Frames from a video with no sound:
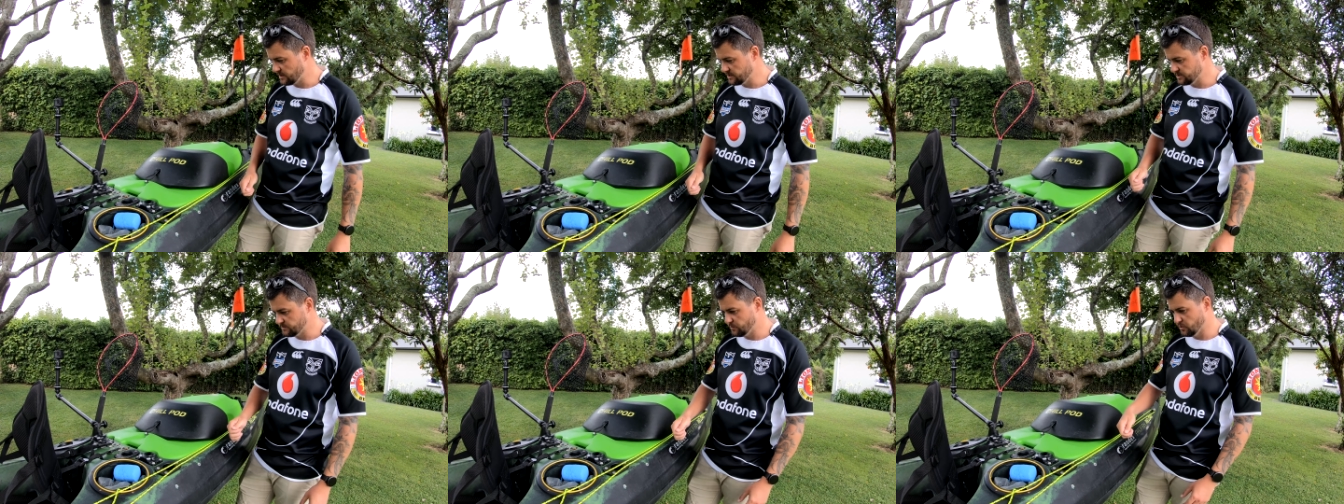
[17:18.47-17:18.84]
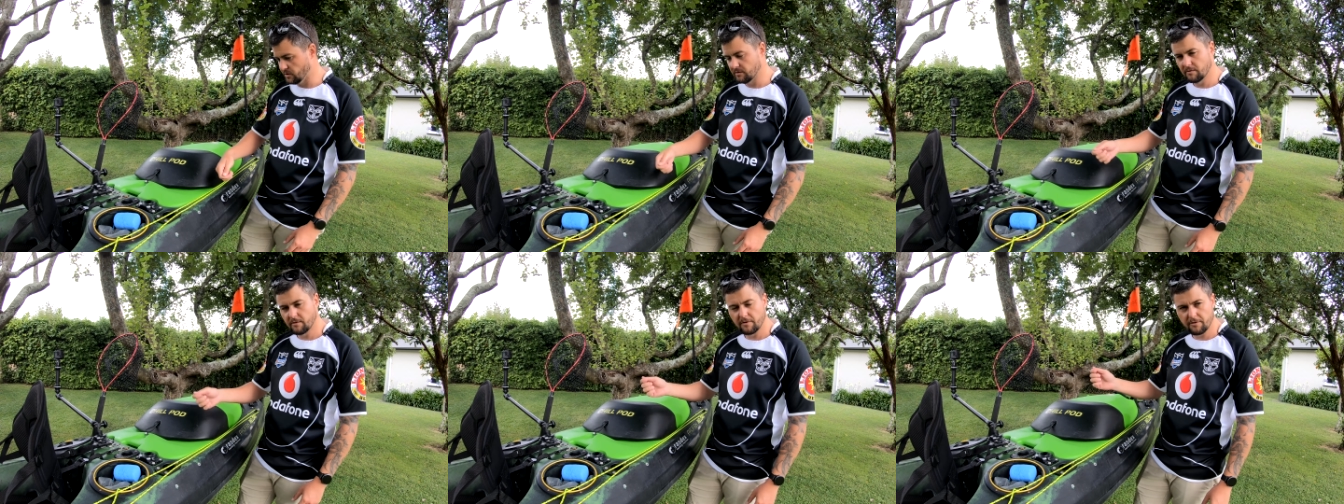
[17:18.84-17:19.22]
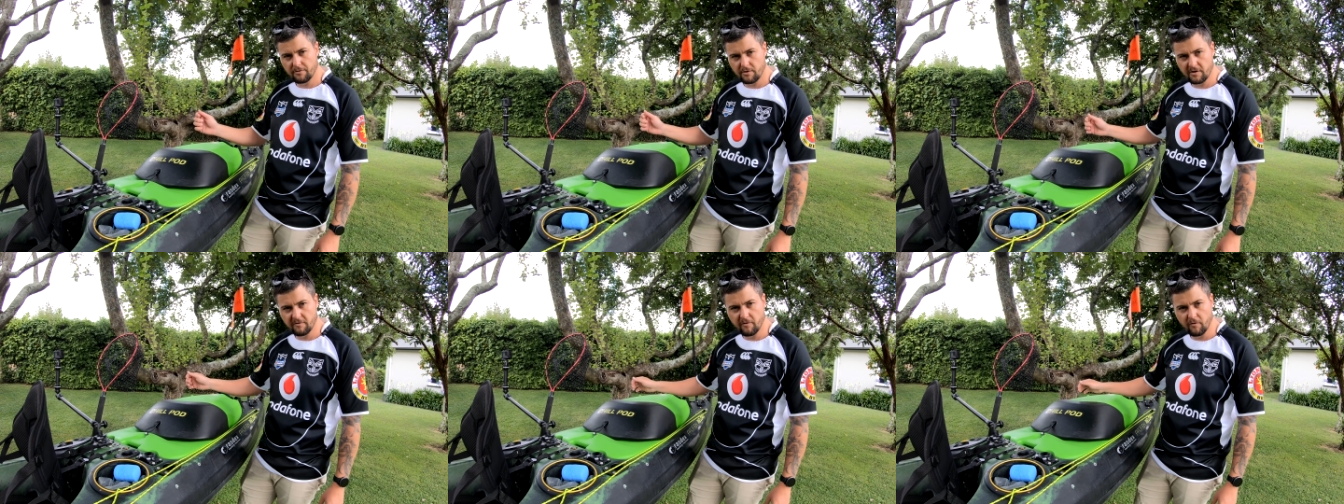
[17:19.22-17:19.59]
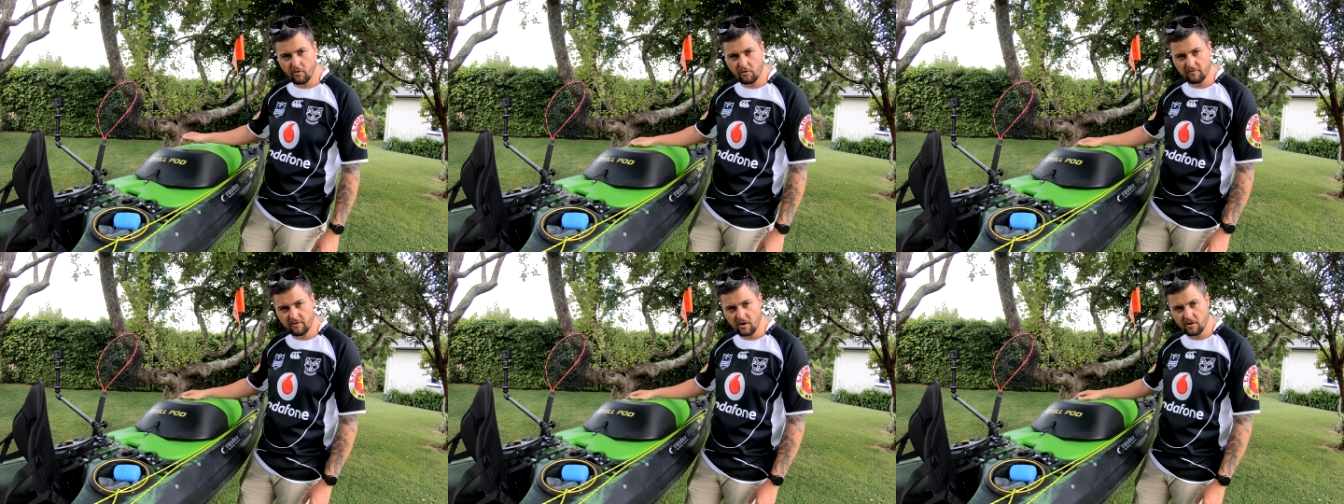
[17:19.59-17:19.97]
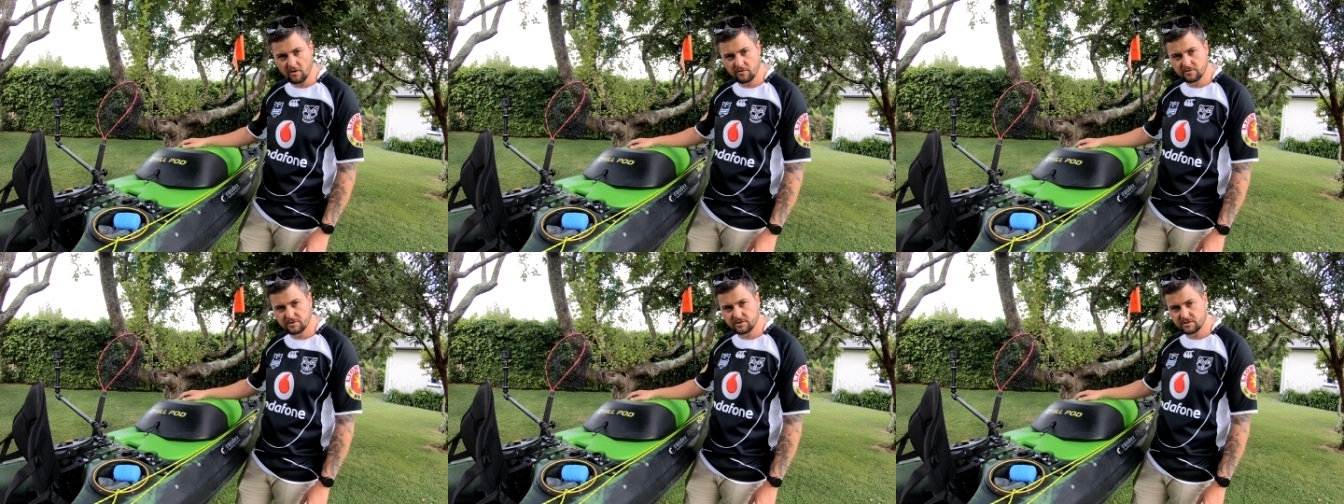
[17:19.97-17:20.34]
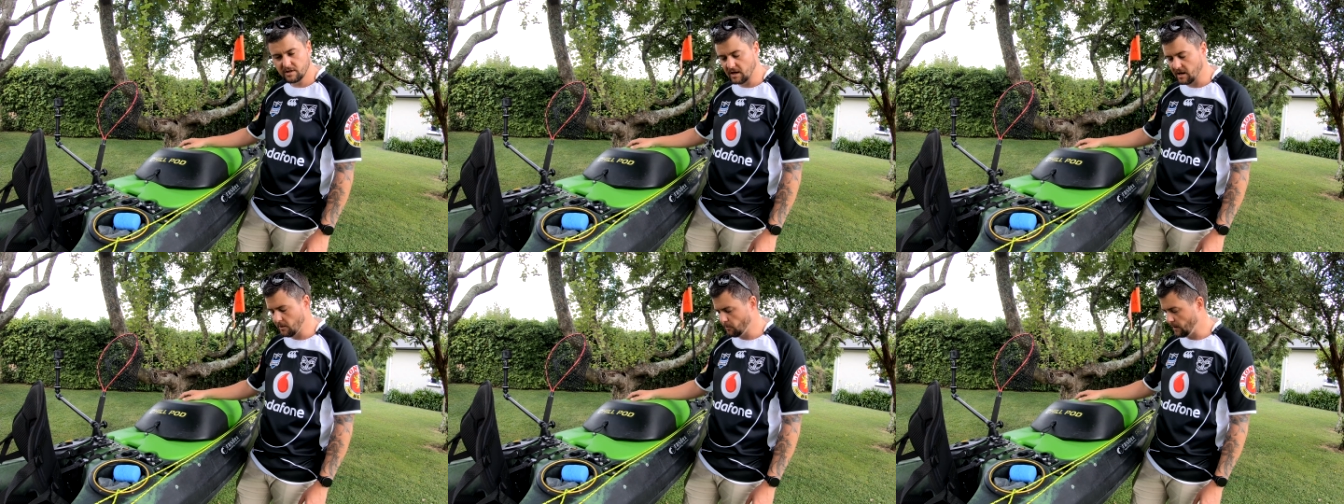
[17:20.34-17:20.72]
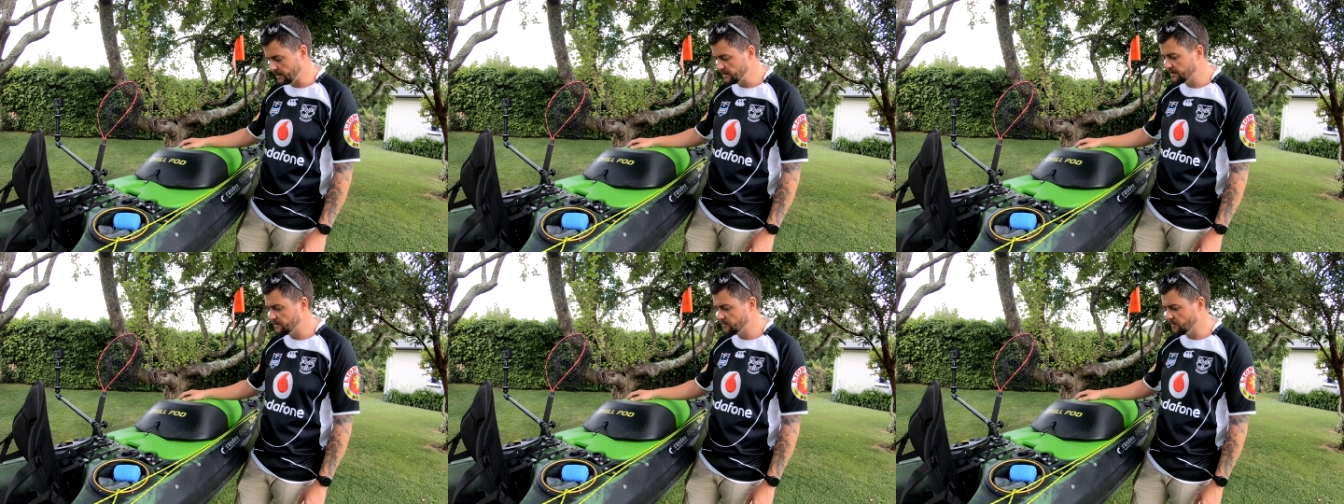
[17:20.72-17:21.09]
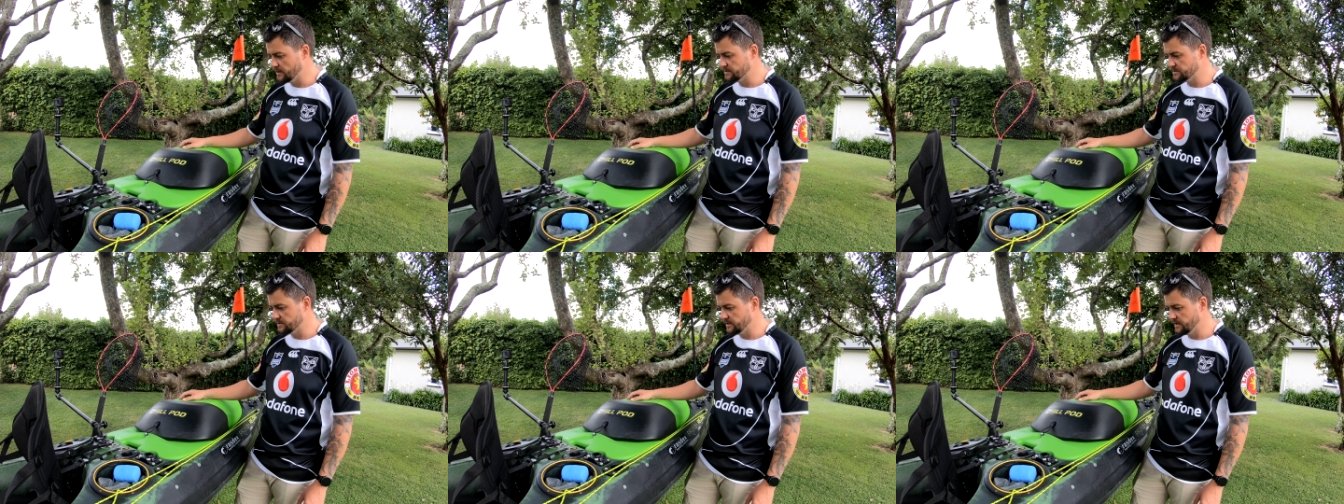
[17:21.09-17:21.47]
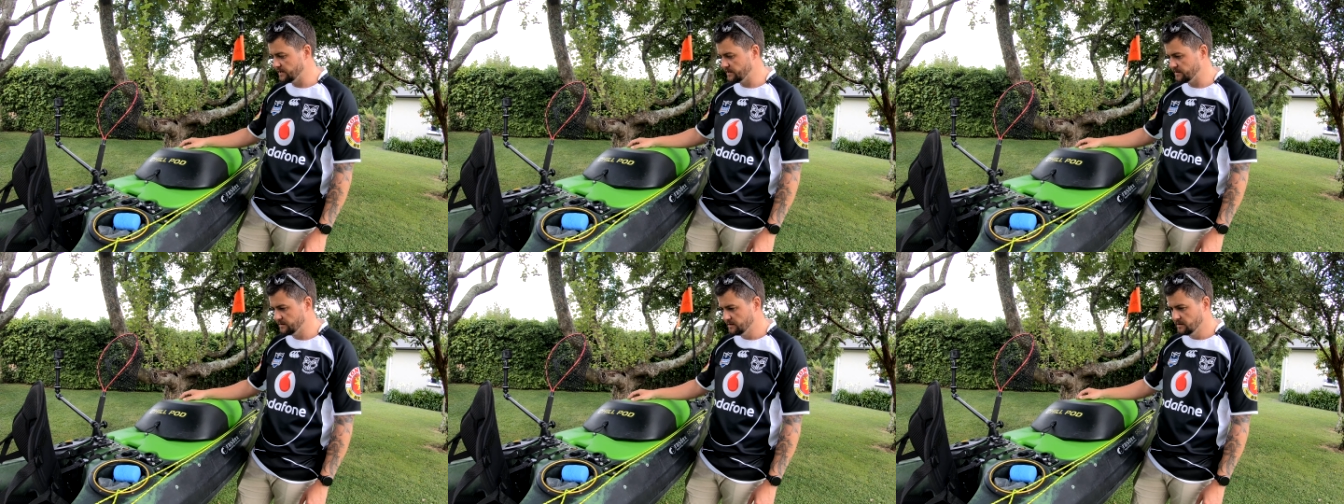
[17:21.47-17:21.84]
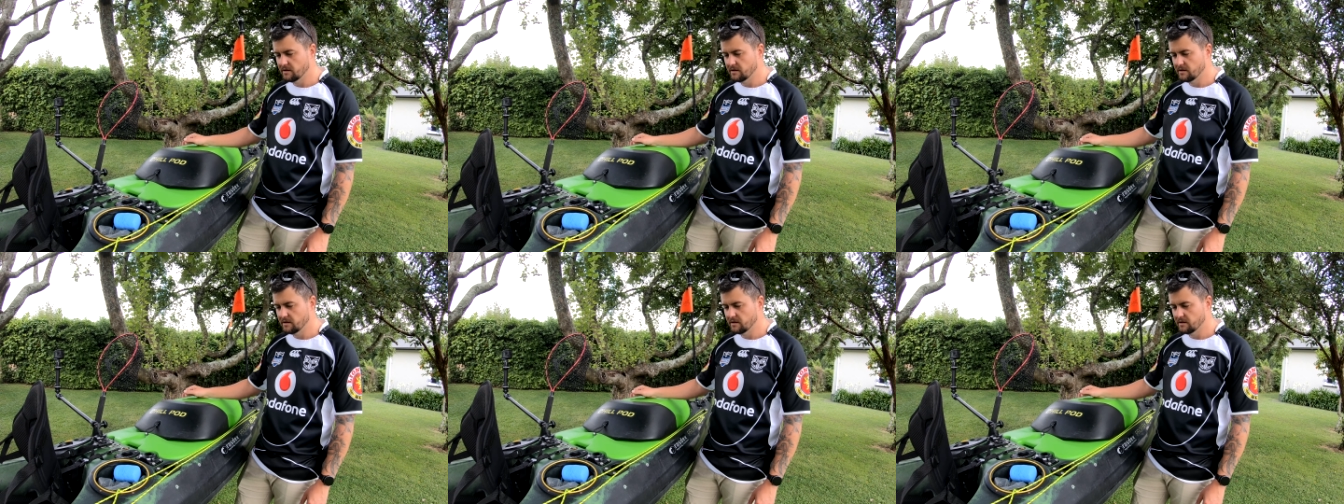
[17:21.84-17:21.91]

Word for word: I just put three or four of those uh, one litre ones in there.